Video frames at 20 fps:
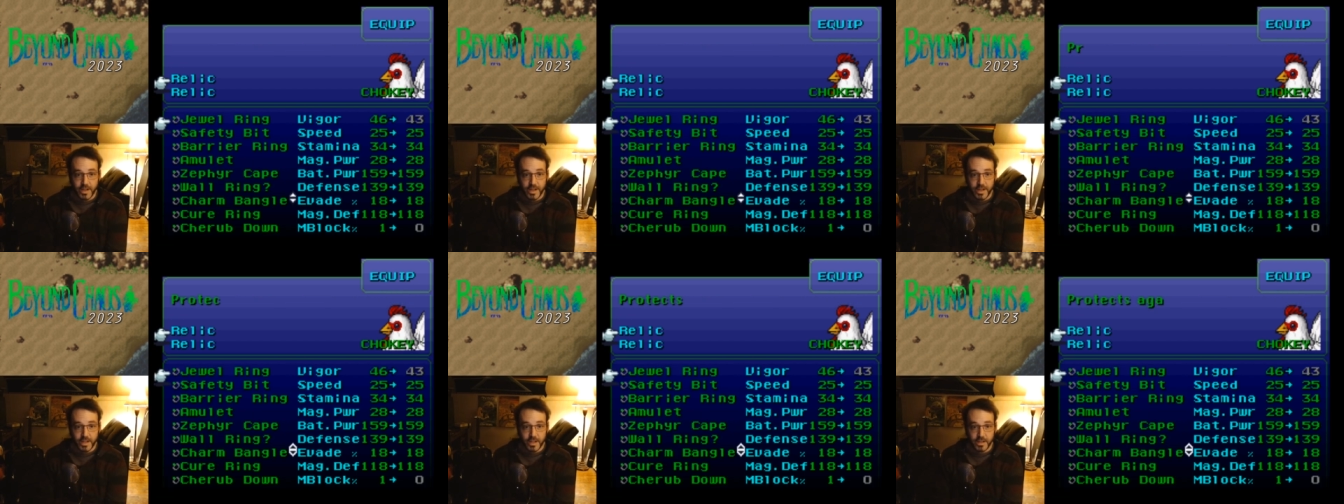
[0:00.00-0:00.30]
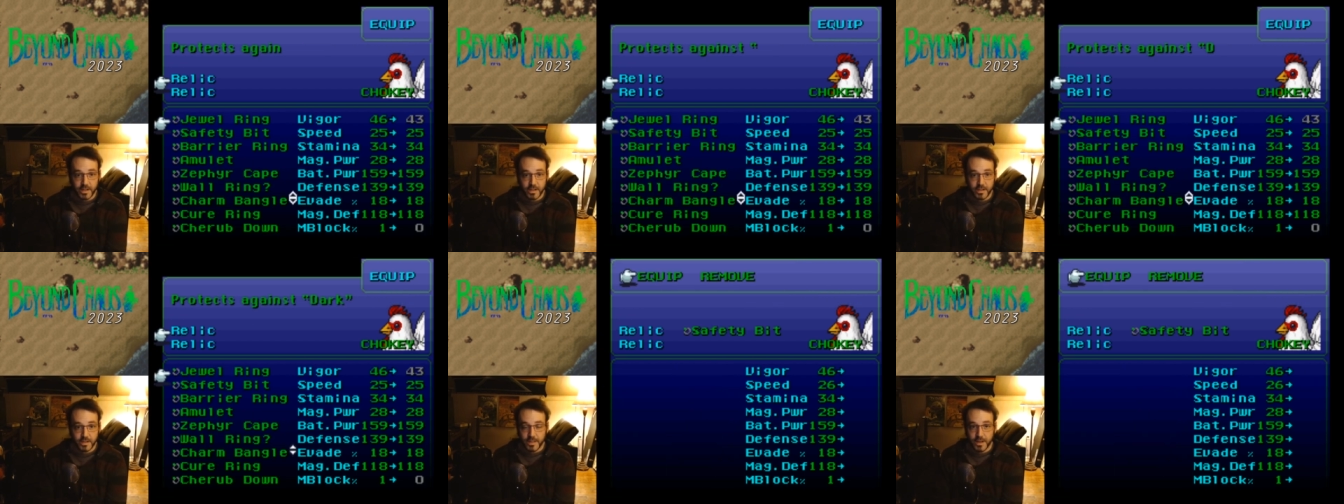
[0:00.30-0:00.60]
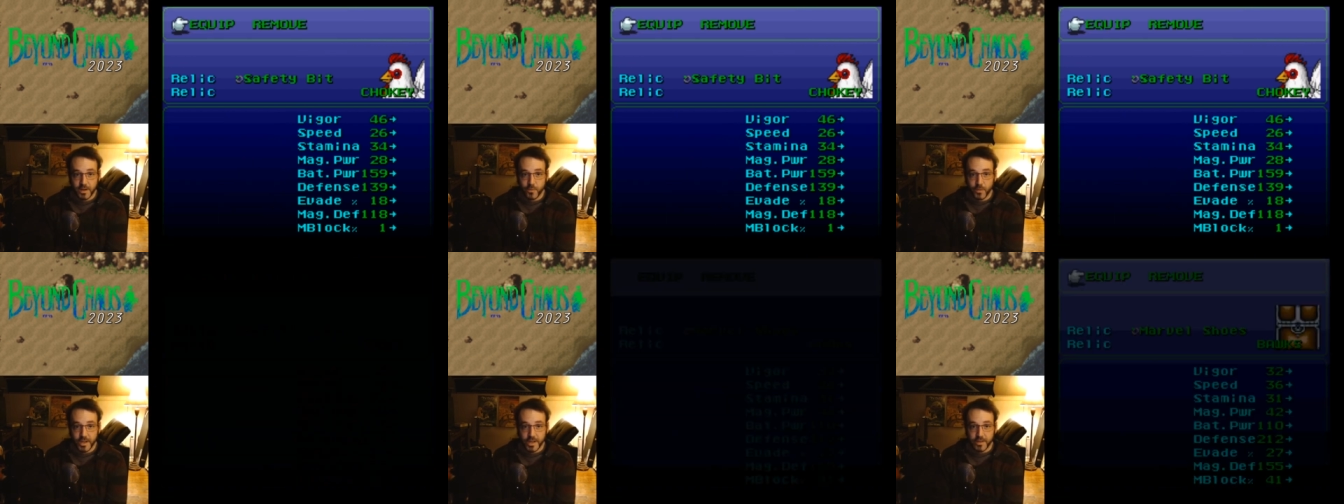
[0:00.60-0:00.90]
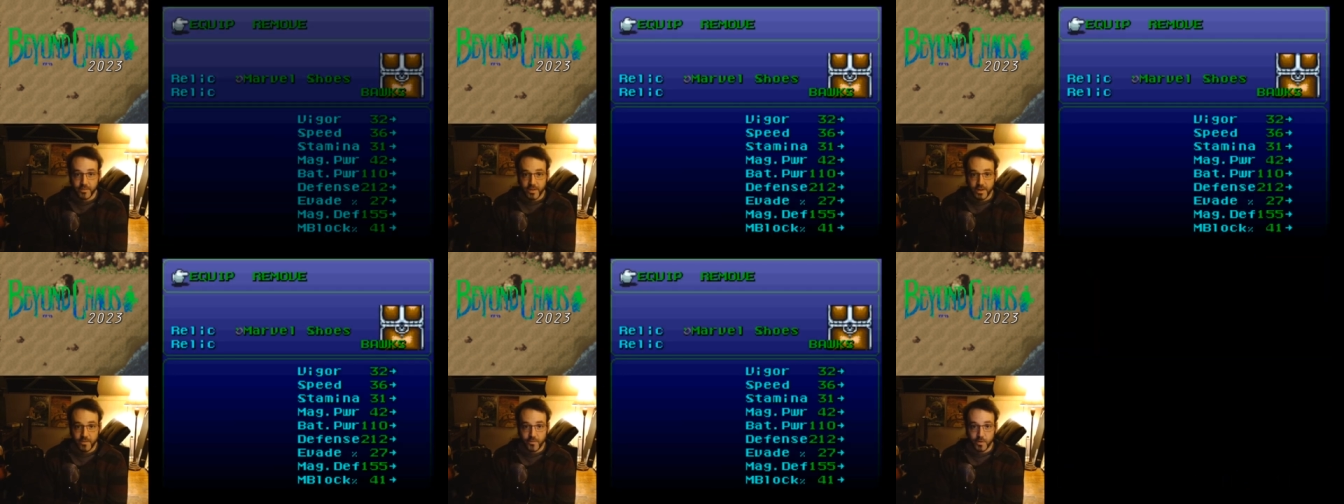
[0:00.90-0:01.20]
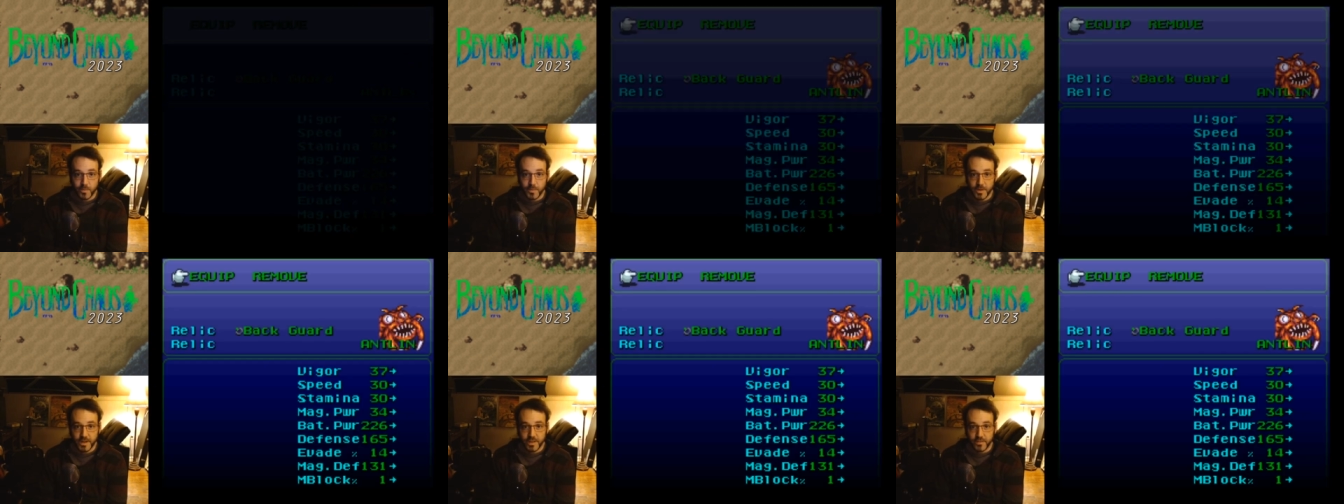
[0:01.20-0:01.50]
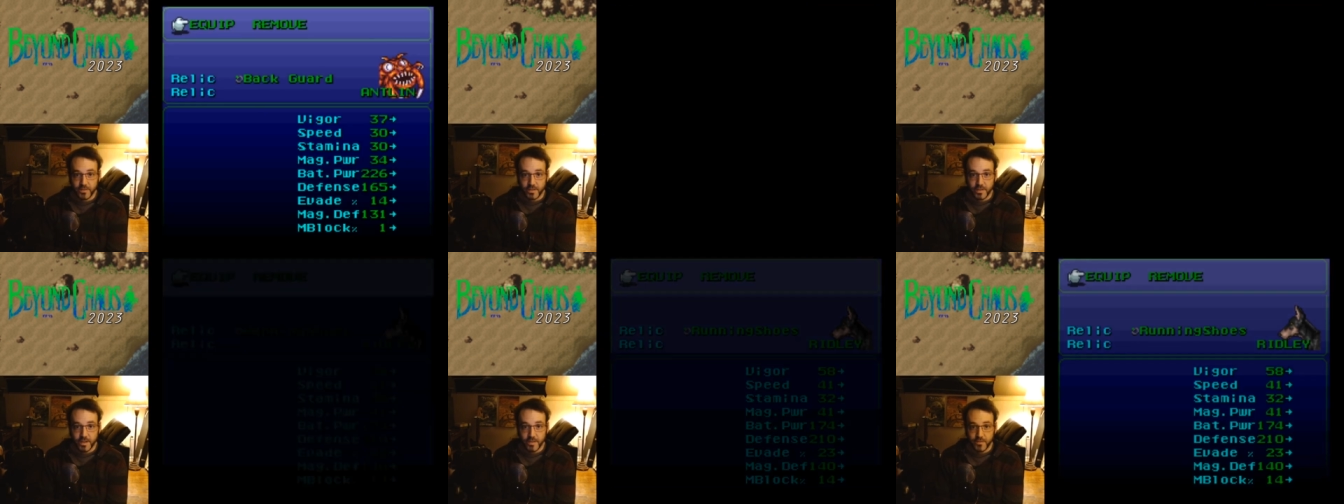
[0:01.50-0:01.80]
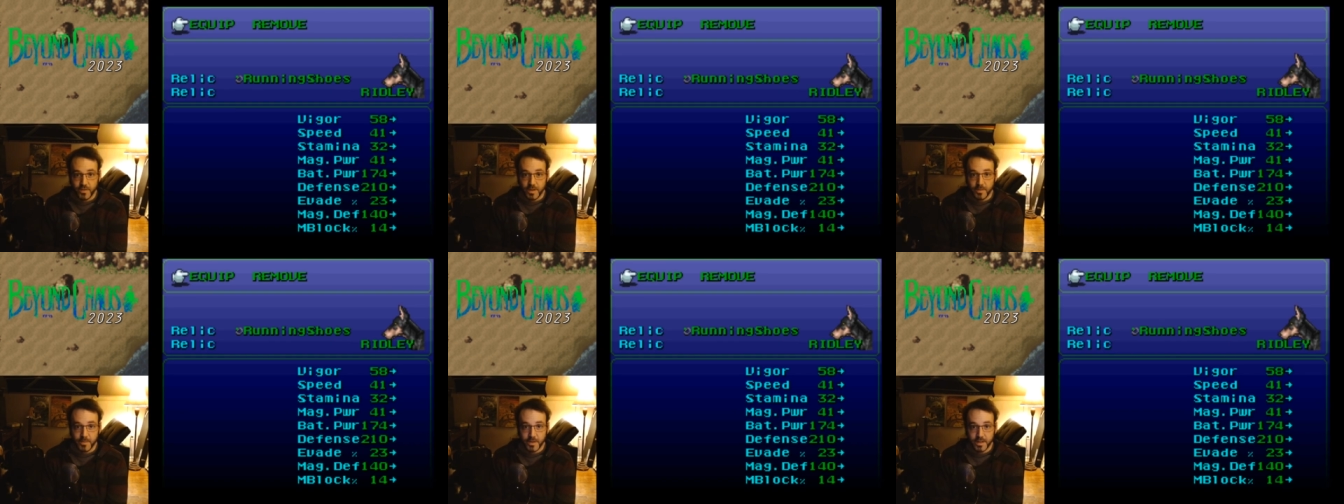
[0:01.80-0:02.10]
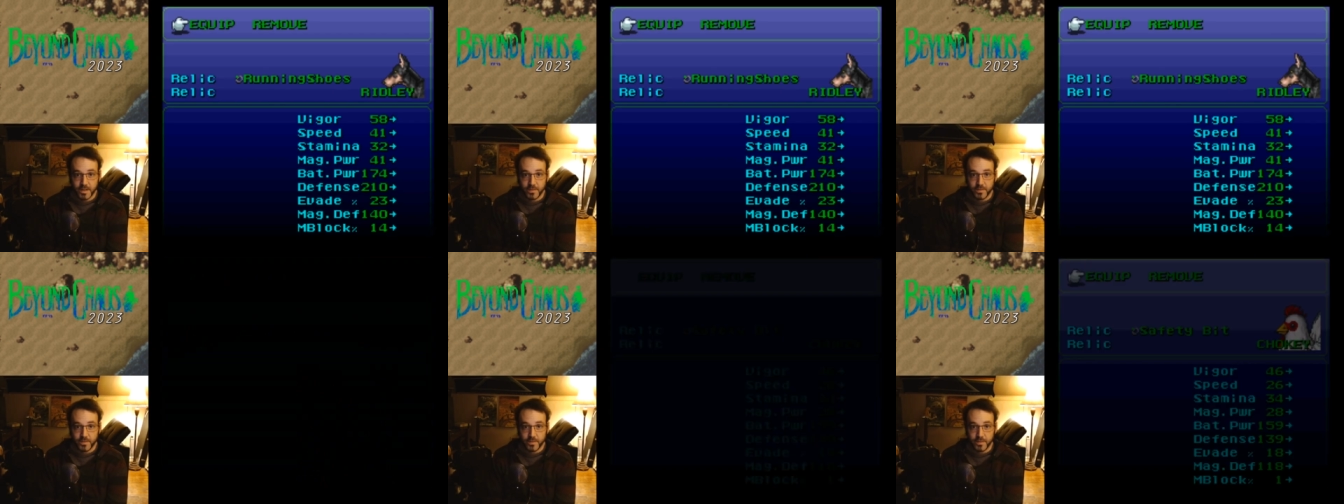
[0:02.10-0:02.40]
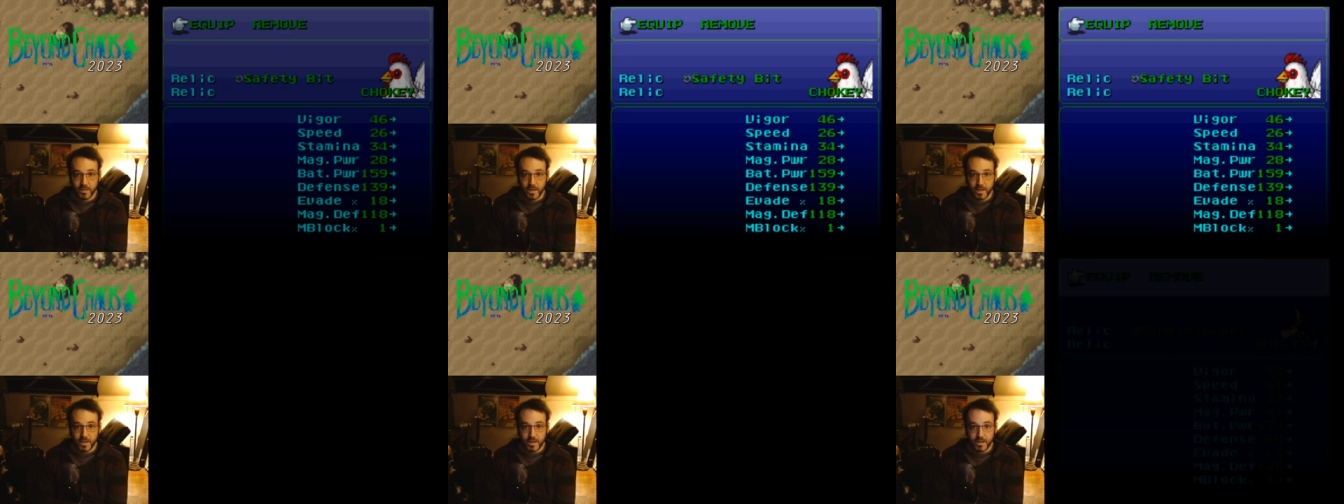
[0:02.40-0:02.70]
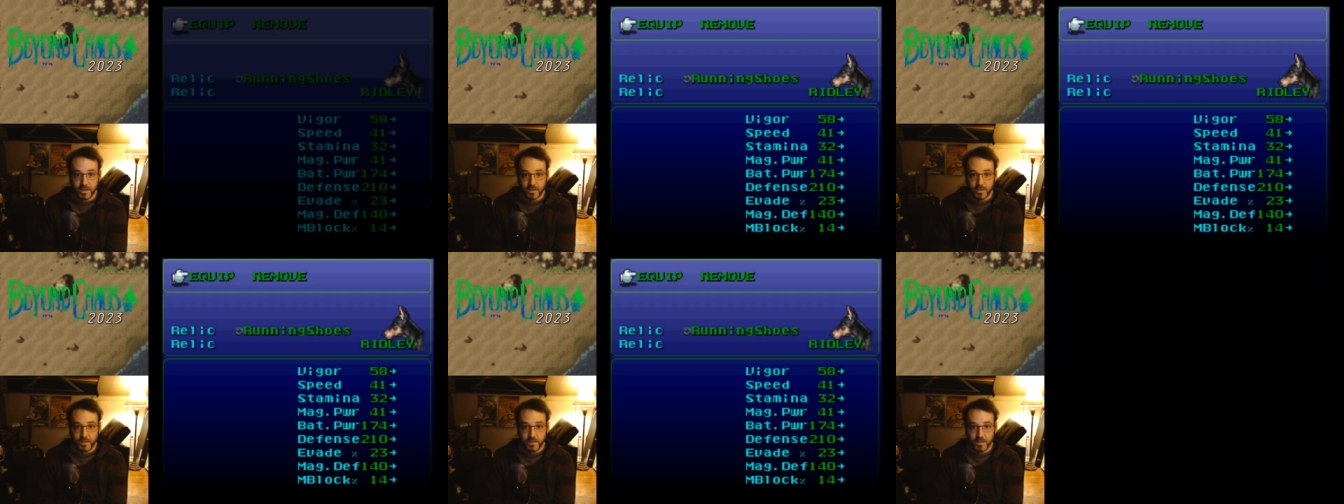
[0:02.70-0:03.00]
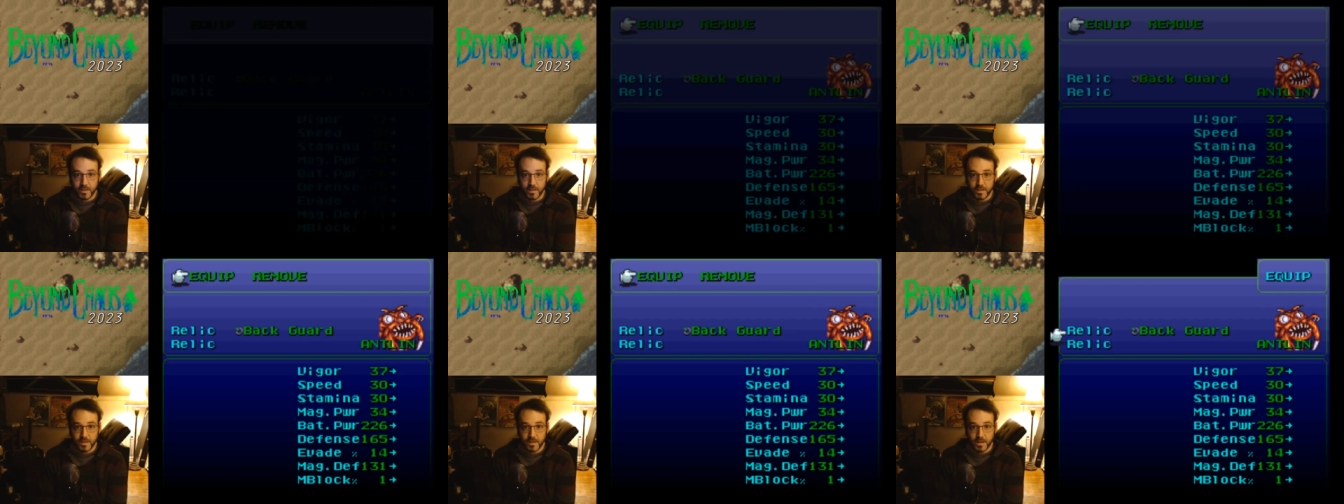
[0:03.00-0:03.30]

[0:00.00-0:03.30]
like... I think we give everybody safety bits and...